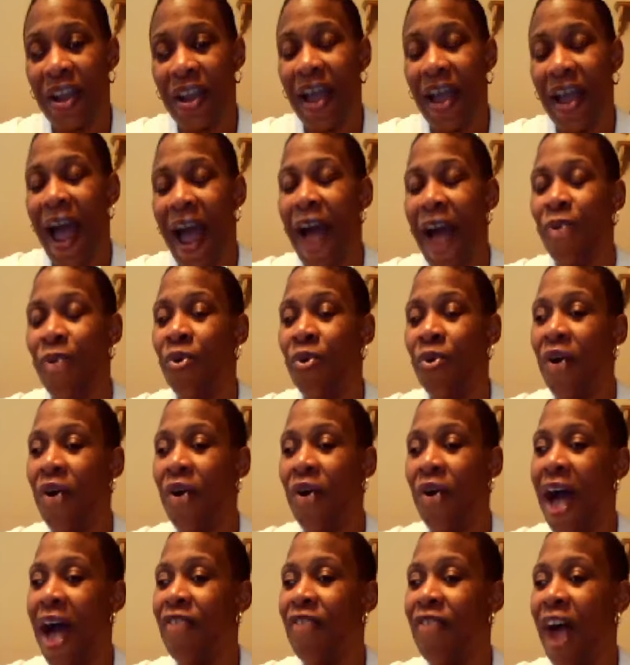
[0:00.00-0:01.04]
I will
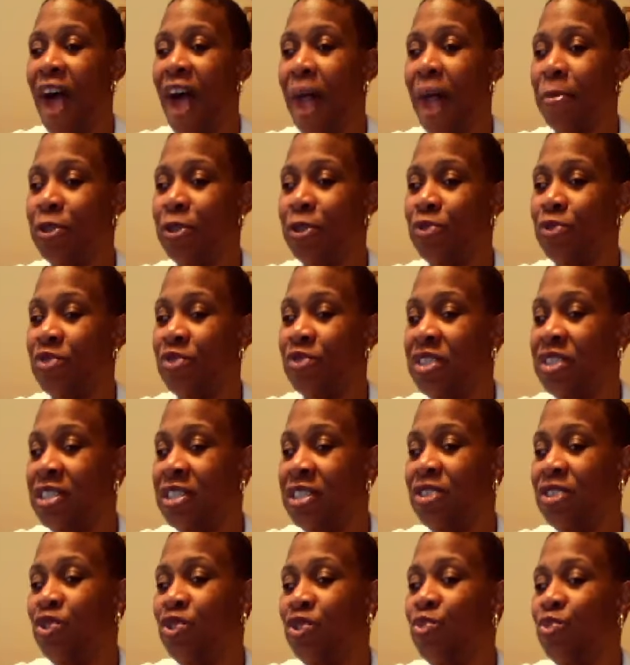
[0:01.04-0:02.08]
have opportunities
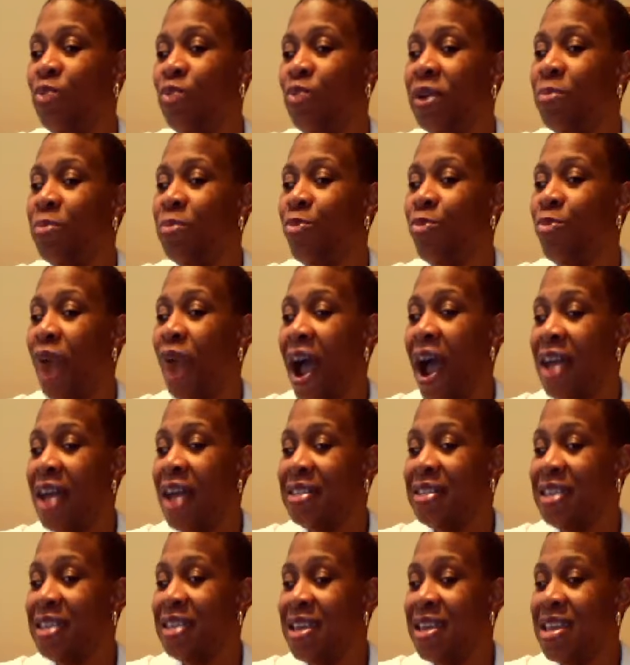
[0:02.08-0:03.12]
to win
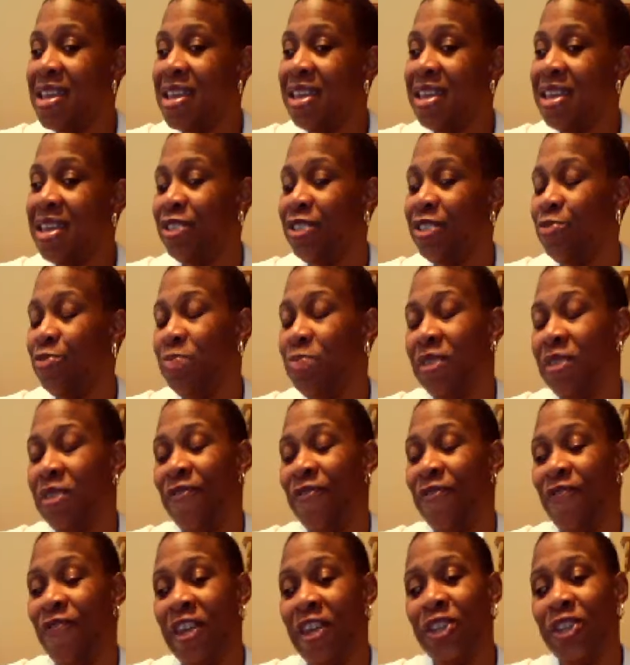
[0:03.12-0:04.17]
prizes, to be
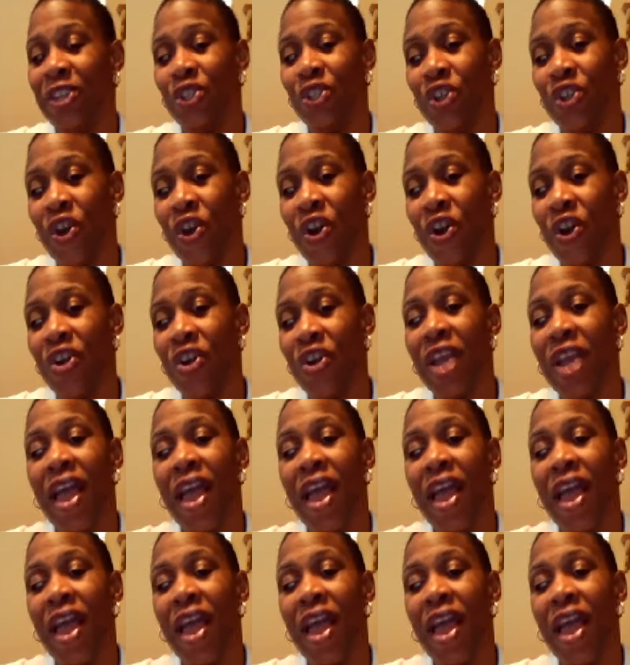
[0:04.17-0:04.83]
featured,